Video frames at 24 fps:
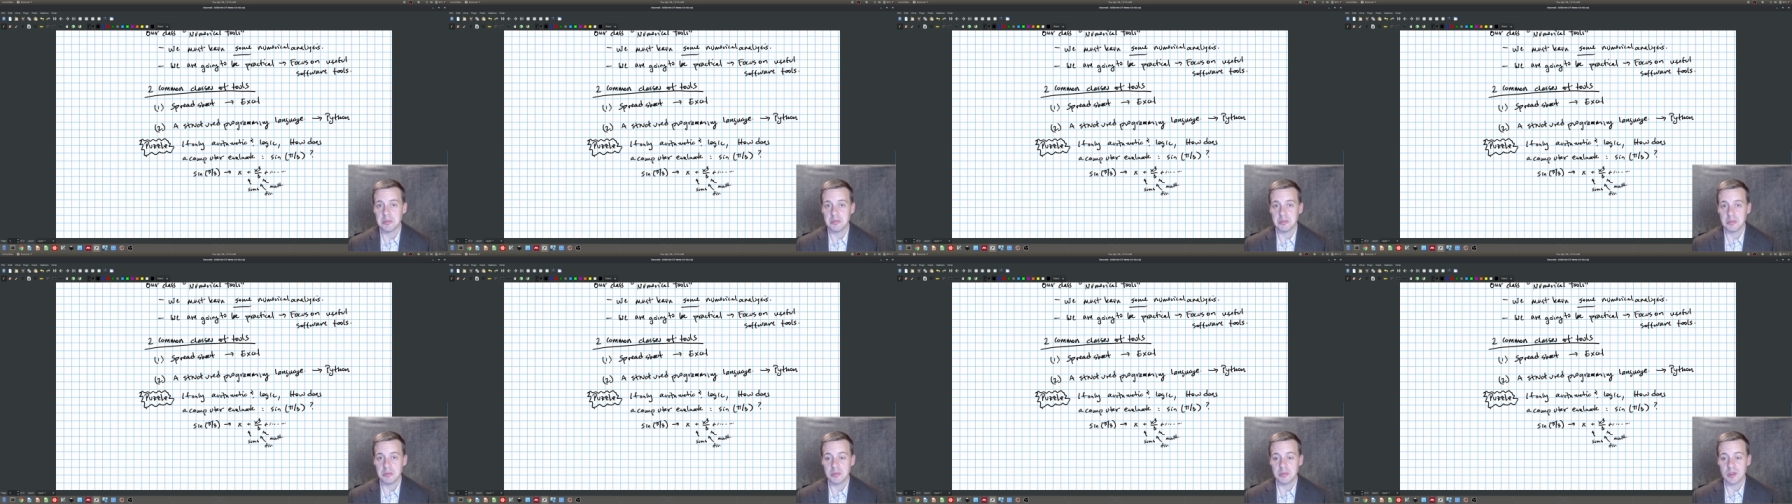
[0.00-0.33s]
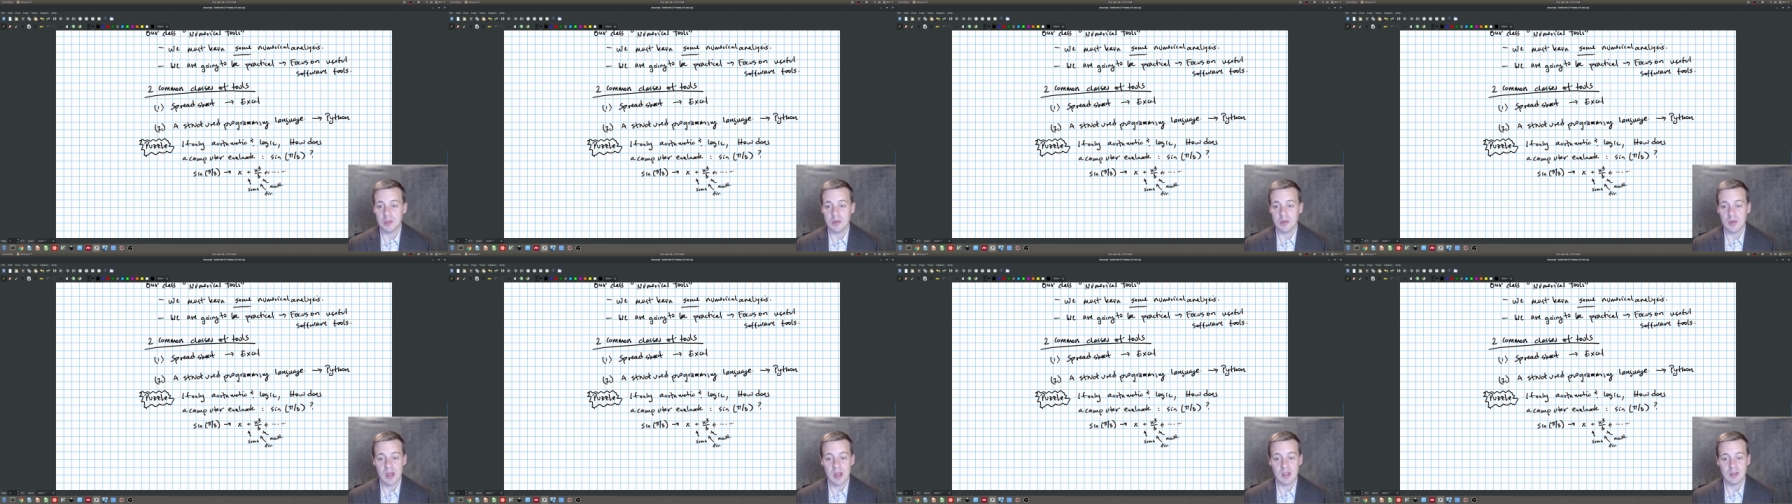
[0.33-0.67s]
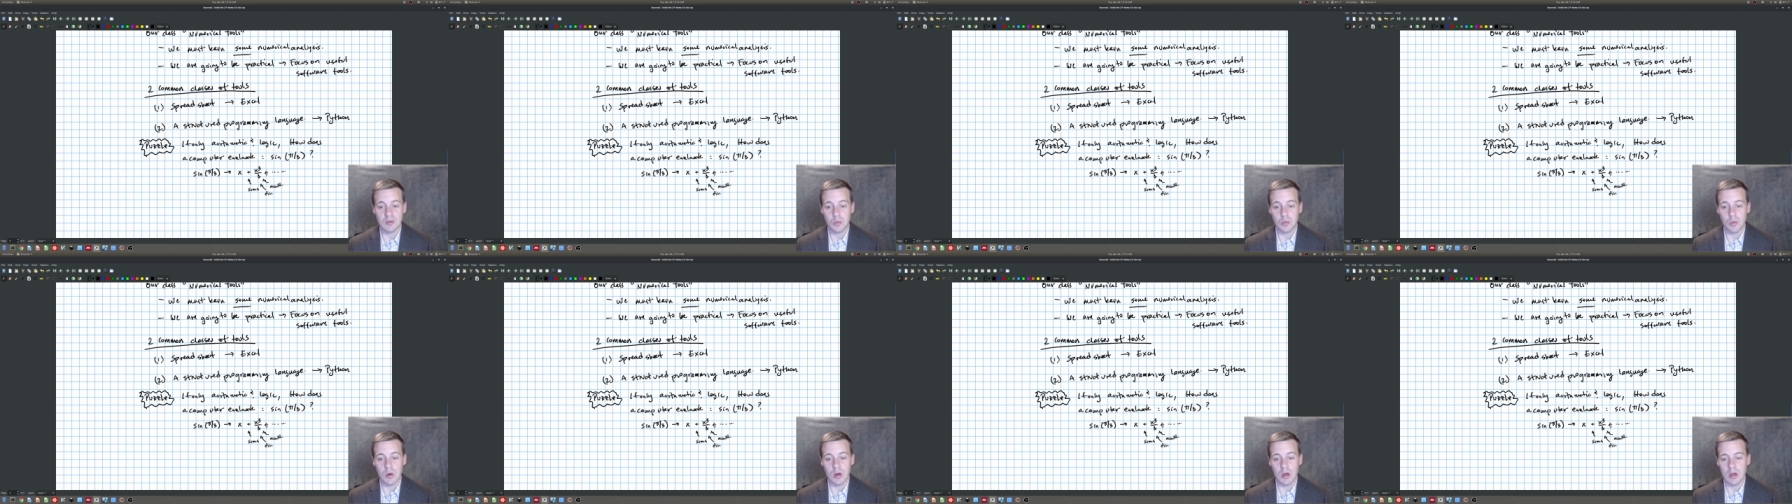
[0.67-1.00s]
So that's
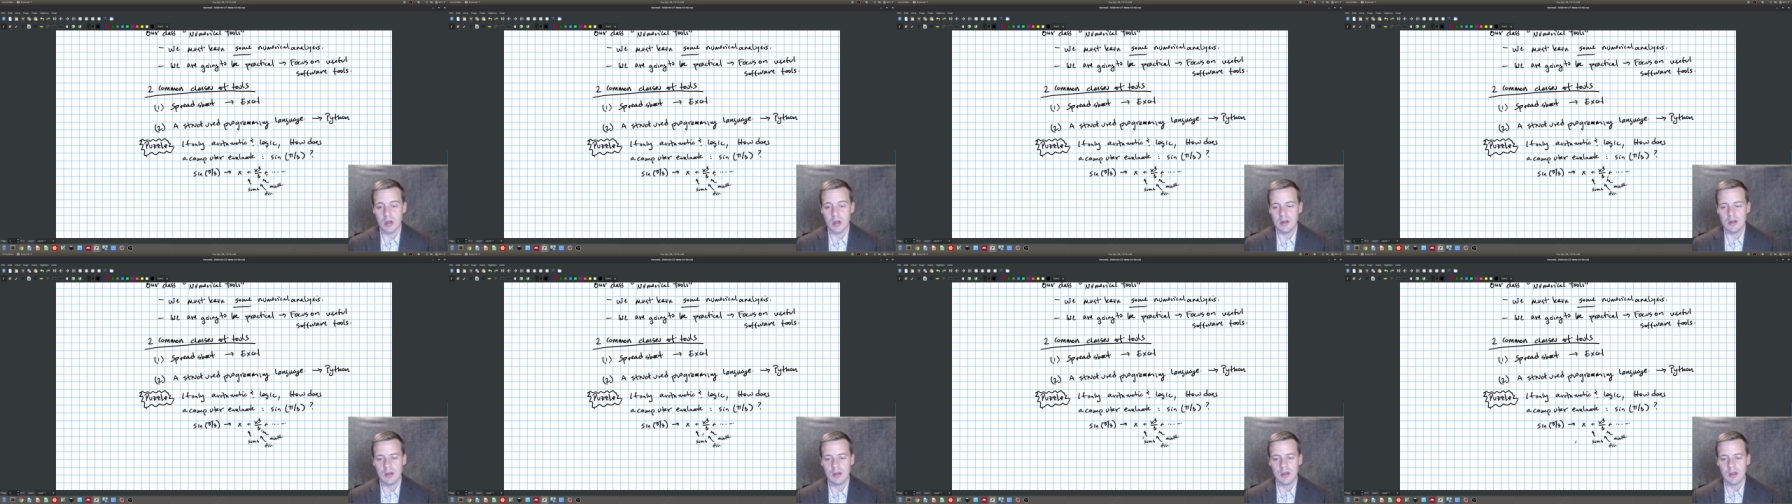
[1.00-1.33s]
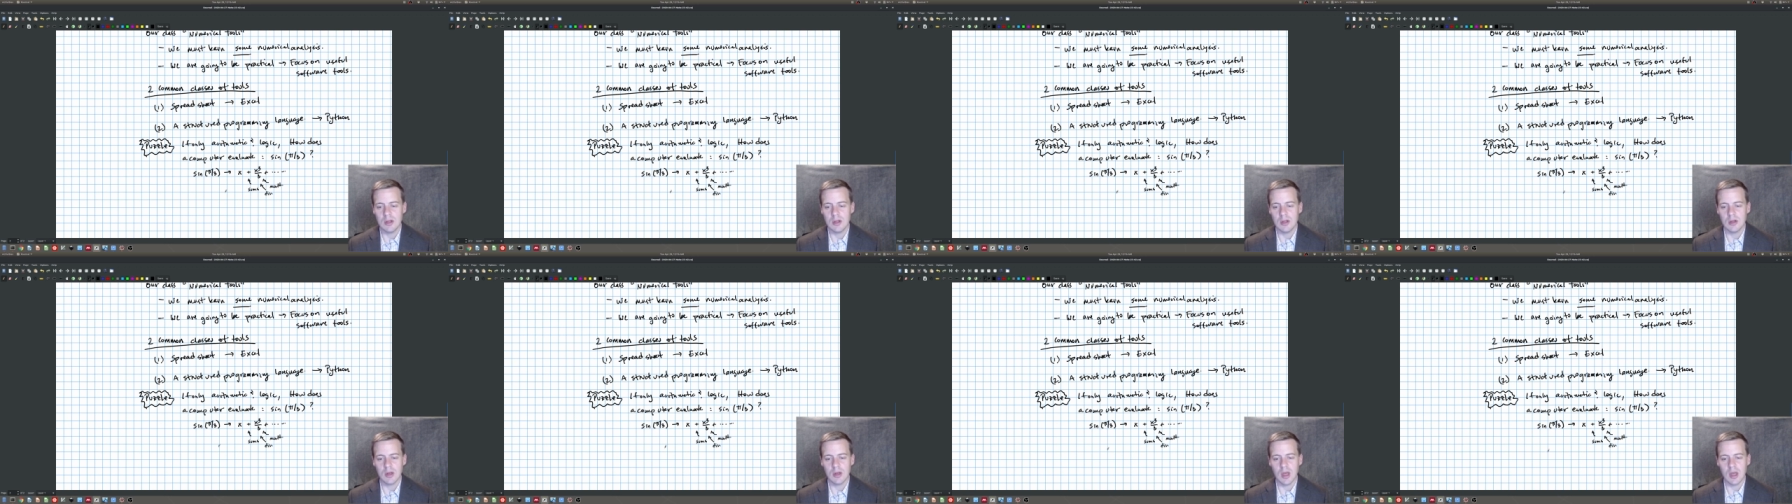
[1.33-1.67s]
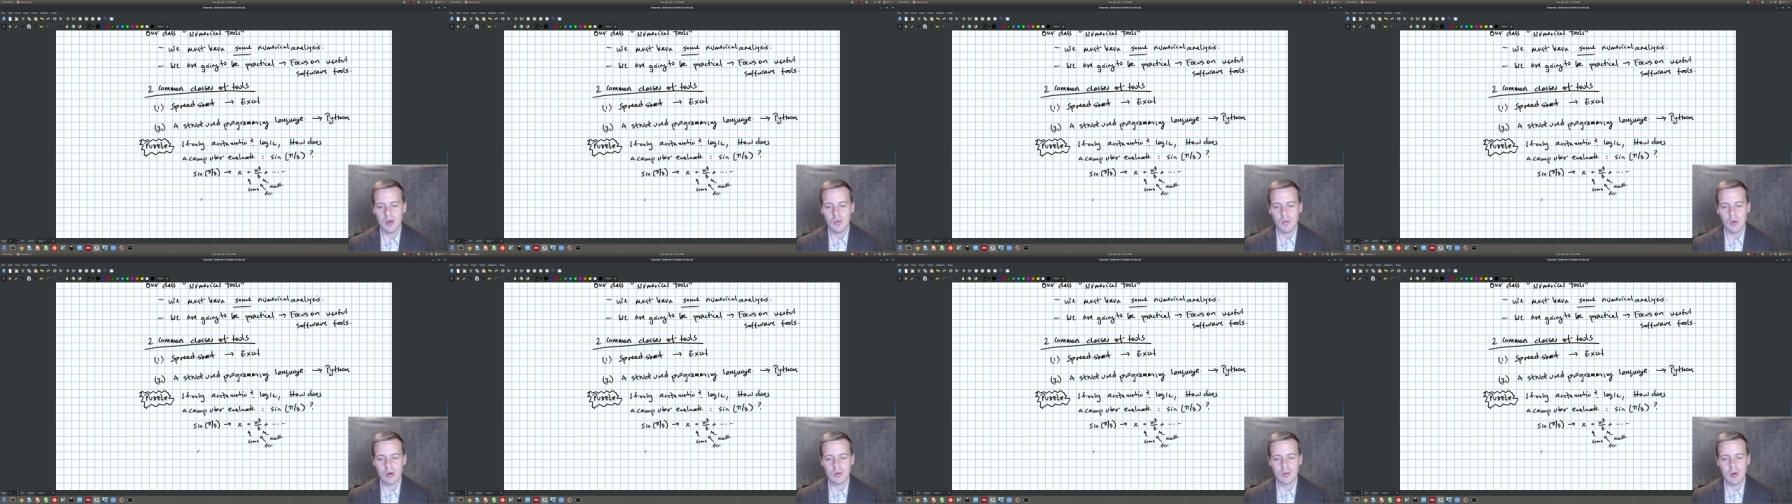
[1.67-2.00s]
one, okay,
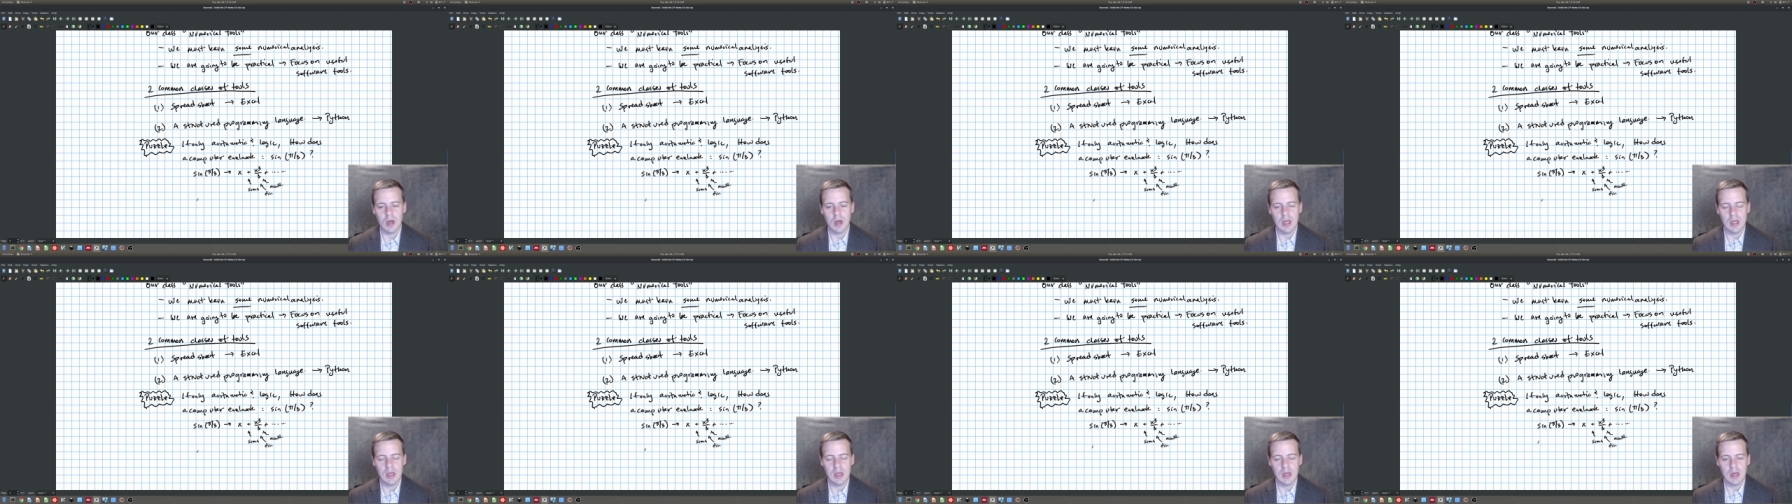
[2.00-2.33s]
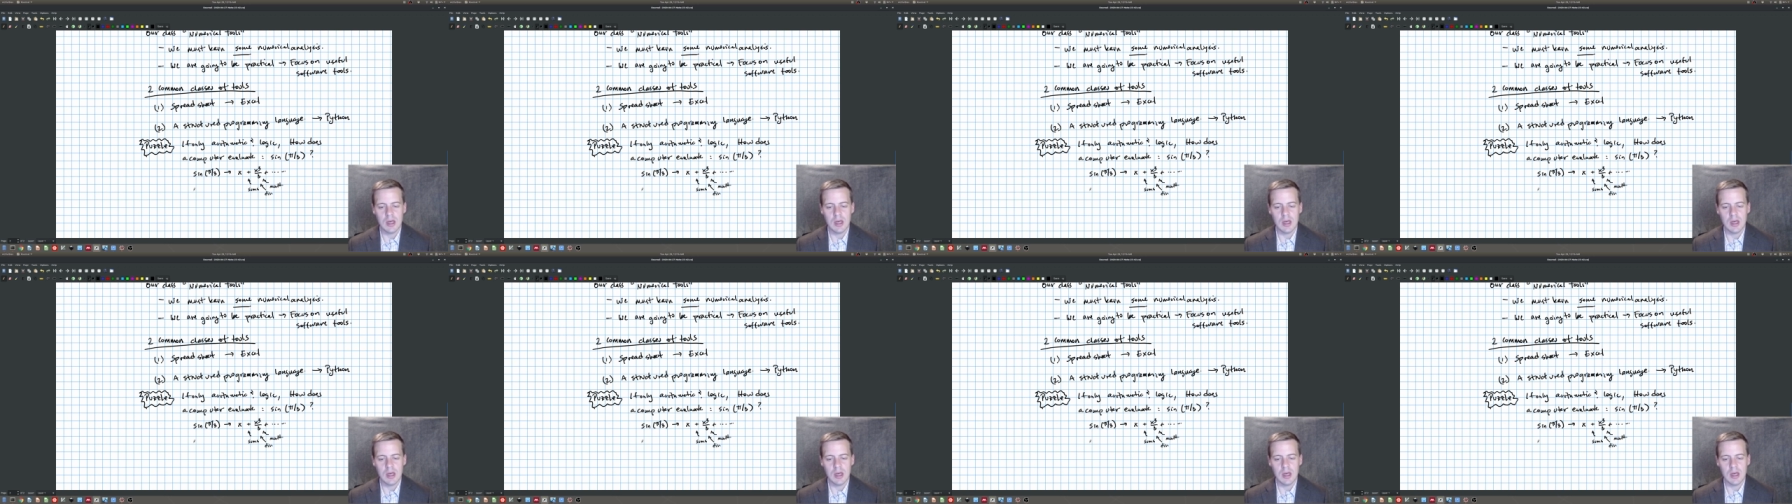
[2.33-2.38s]
one way.